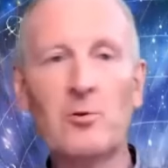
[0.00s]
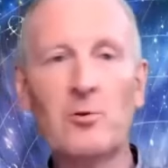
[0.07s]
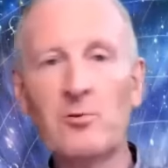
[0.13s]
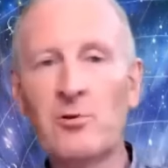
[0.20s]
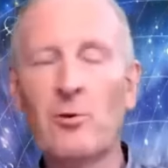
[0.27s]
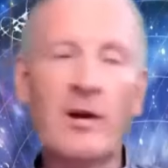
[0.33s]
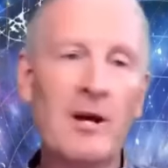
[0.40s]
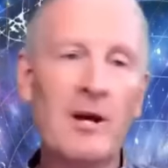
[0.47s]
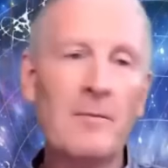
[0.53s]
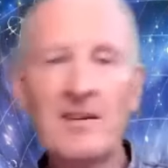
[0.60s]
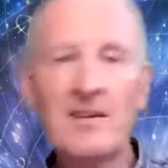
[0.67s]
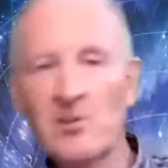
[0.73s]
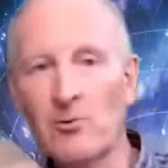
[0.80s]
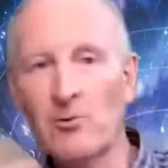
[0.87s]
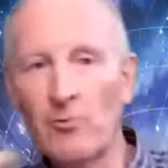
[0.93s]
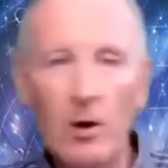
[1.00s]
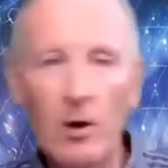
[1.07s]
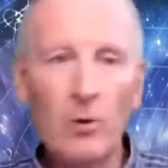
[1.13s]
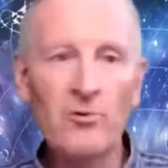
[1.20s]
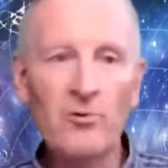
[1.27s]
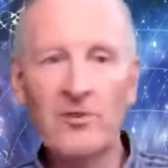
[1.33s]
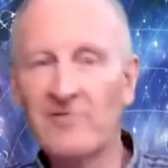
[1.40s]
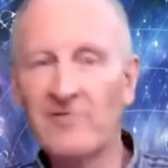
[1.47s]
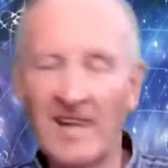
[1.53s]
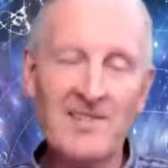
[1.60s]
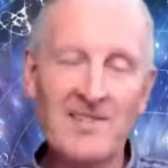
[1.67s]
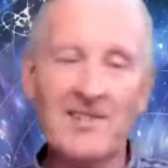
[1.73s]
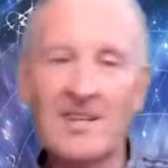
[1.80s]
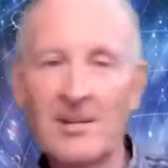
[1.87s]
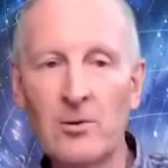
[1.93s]
all talking about scrolls of
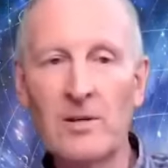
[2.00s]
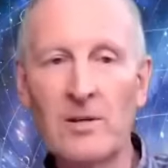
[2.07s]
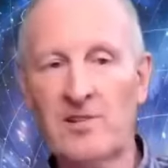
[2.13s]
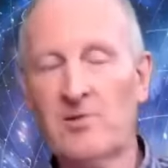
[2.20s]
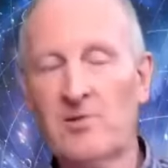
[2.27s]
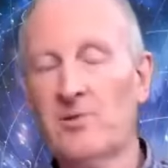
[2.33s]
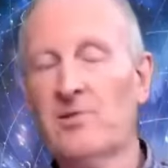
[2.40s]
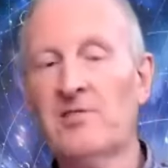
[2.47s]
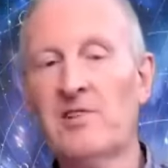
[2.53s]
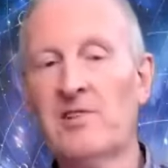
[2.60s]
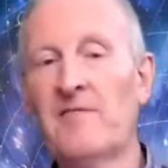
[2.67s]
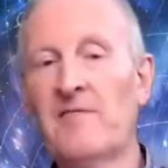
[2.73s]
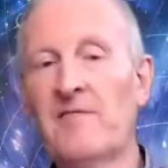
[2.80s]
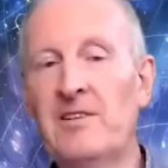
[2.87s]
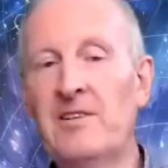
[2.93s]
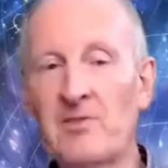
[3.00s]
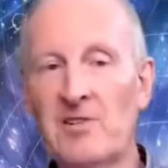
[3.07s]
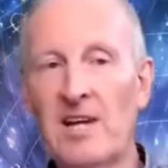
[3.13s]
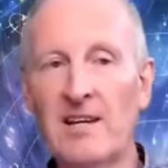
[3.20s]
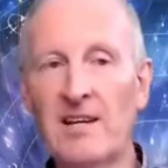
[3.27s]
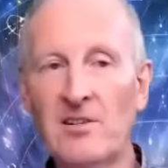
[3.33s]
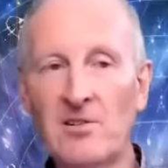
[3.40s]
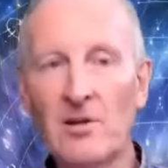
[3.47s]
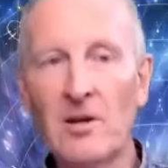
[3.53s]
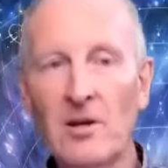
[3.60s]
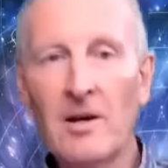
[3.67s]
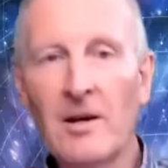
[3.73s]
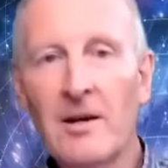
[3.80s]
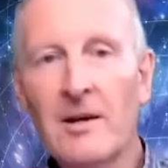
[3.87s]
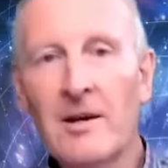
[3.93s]
destiny and all that sort of stuff in those days.
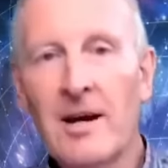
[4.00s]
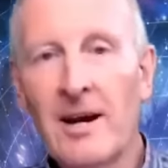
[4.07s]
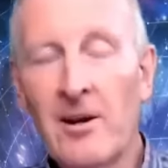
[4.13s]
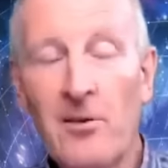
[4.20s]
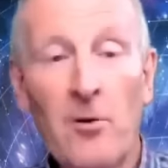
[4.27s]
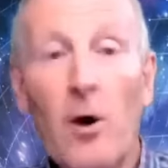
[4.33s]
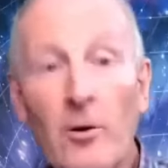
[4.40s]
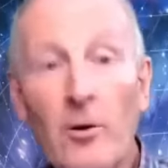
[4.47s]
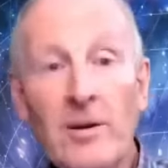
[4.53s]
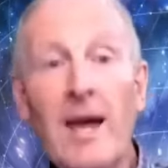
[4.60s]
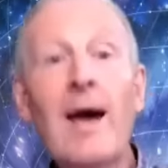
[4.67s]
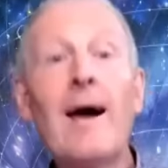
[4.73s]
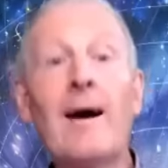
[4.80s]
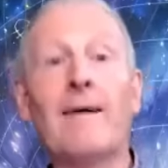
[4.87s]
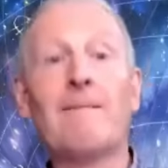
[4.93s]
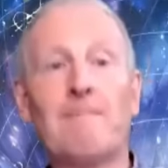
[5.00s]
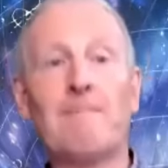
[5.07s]
And I thought, oh, yeah.